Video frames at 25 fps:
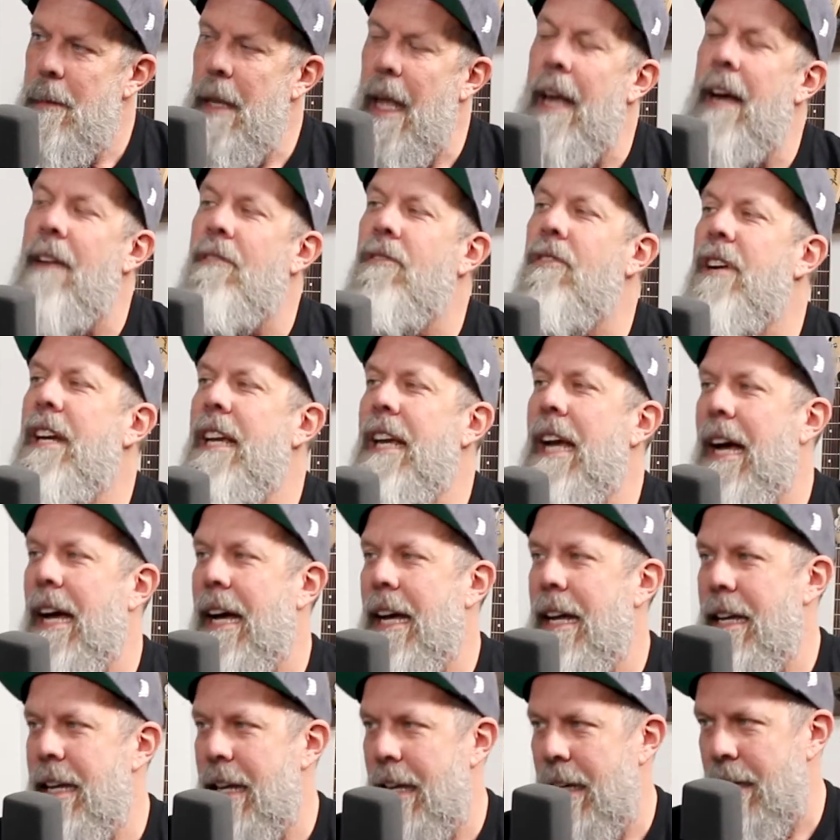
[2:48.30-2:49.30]
Every
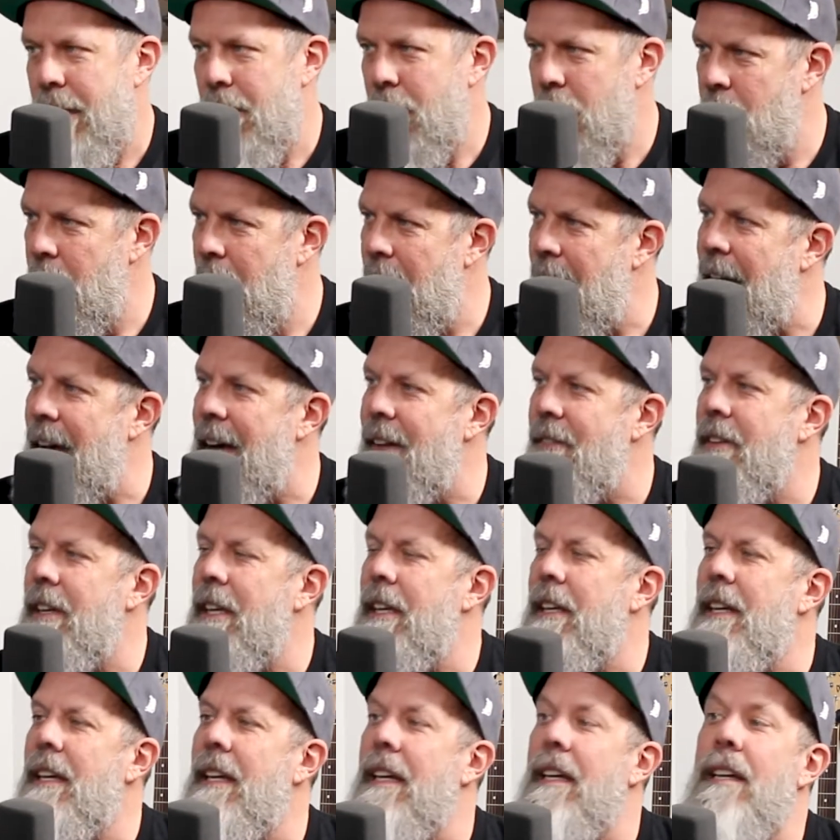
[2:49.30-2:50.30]
idea you have
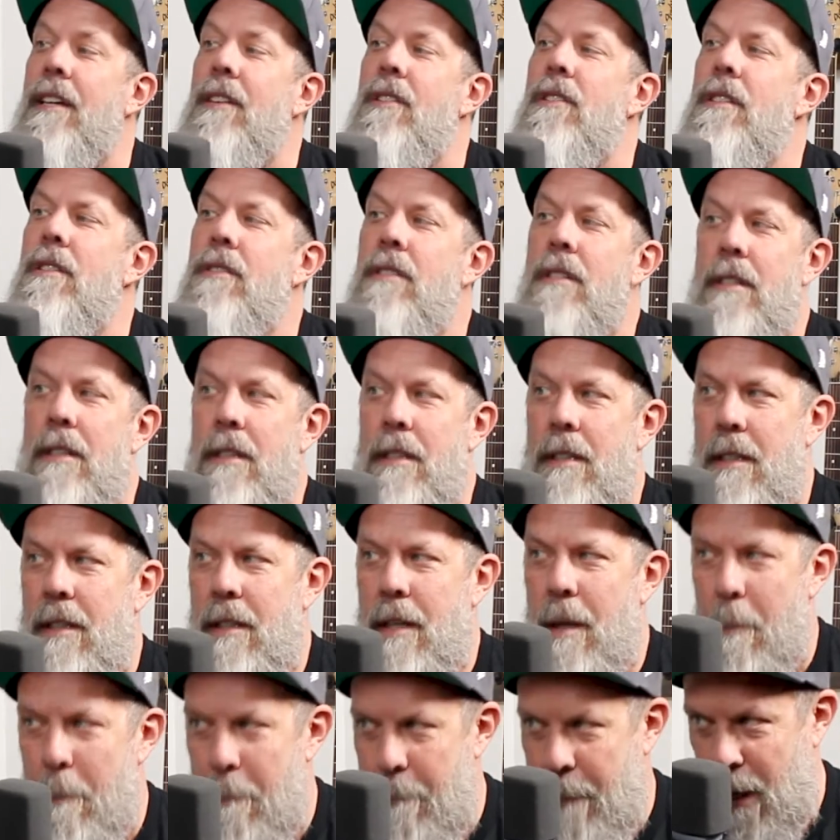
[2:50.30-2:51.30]
is
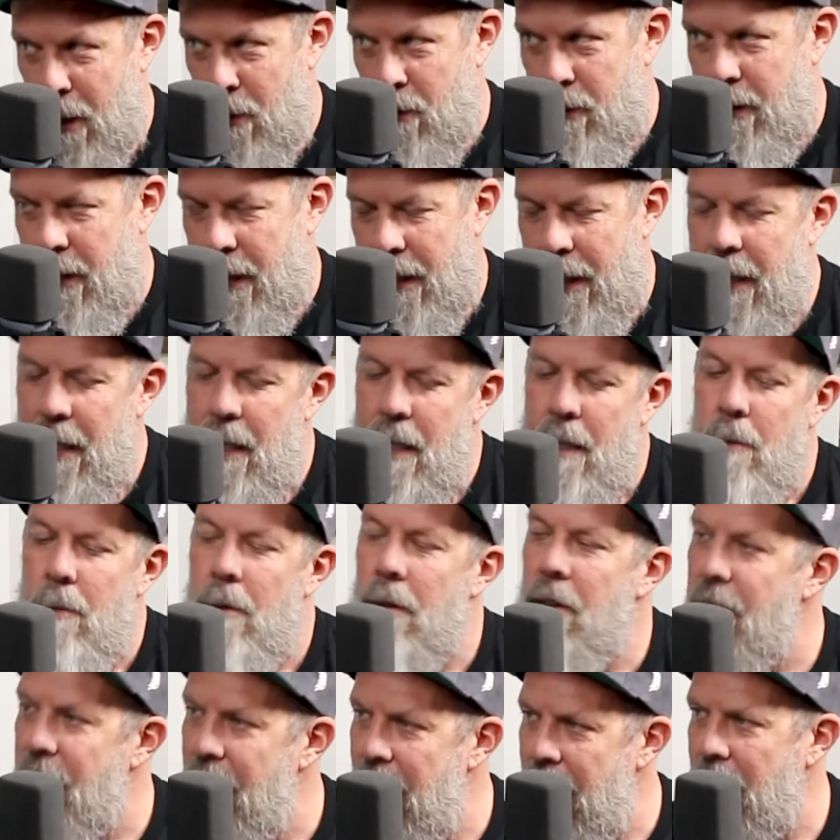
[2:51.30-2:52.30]
potent.
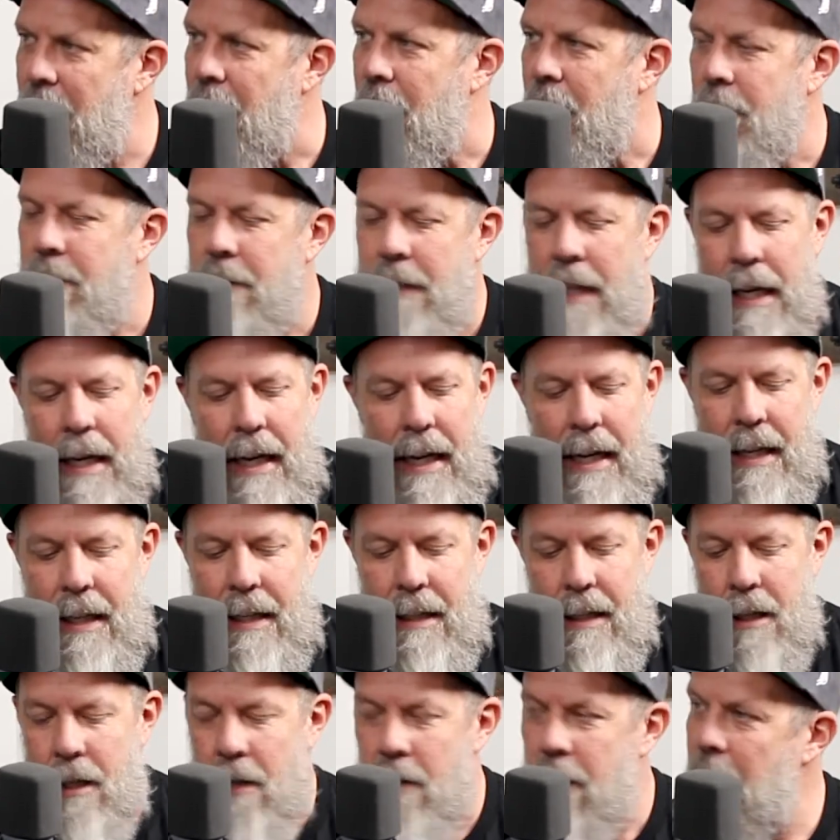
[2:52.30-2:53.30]
Well, thank you. I didn't know that.